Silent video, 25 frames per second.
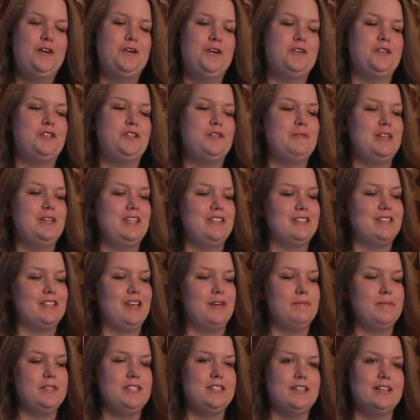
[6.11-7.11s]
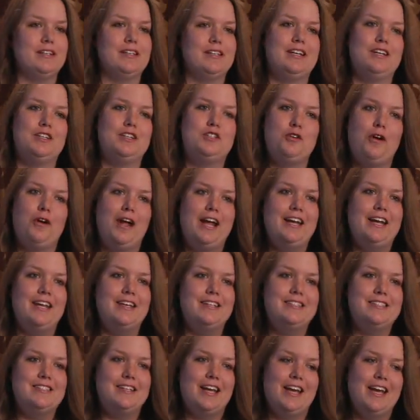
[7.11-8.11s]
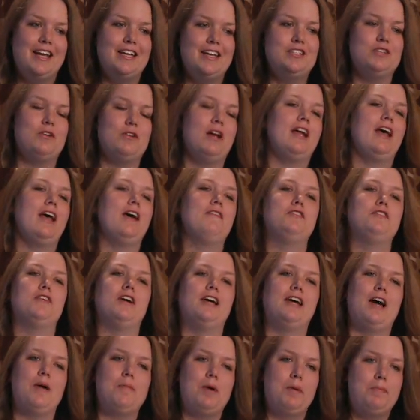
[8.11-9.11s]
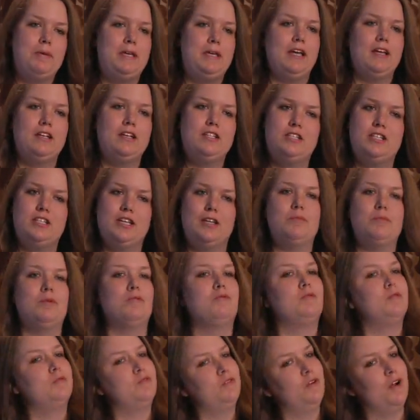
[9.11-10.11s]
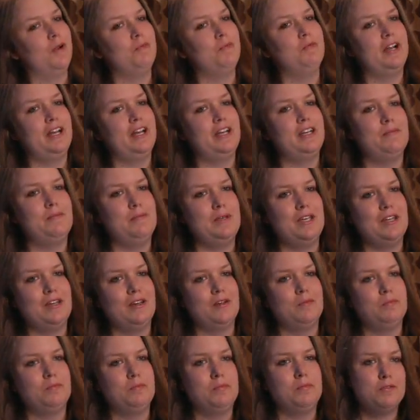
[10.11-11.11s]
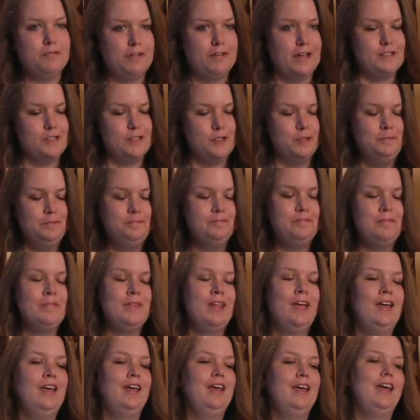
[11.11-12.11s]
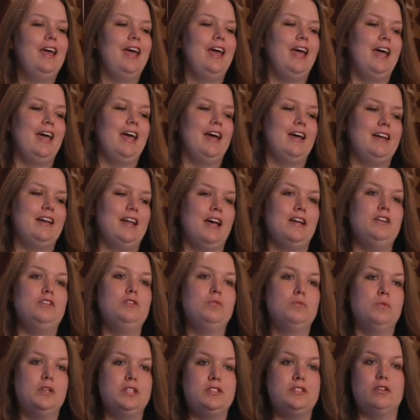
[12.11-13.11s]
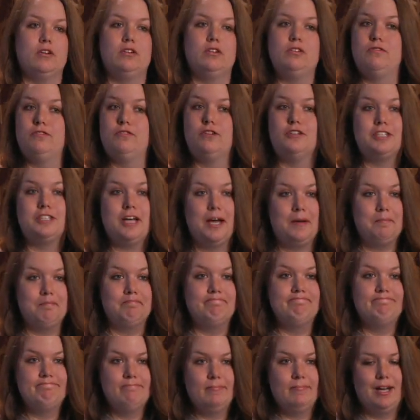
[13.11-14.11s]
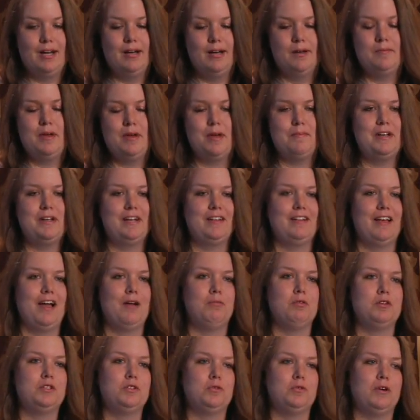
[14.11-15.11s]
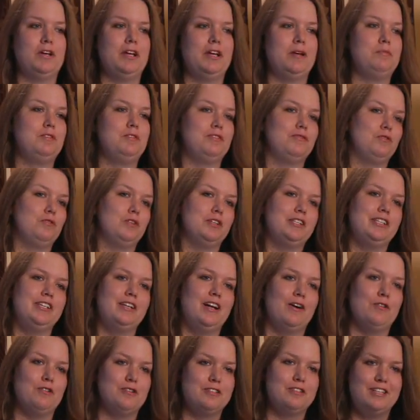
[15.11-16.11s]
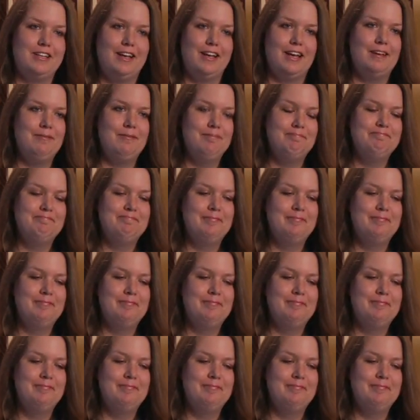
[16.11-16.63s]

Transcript: which means I'm still in a training stage right after I got my PhD, but before I'm ready to be a professor. And I do research full-time. Um, I'm in a laboratory up to fourteen hours a day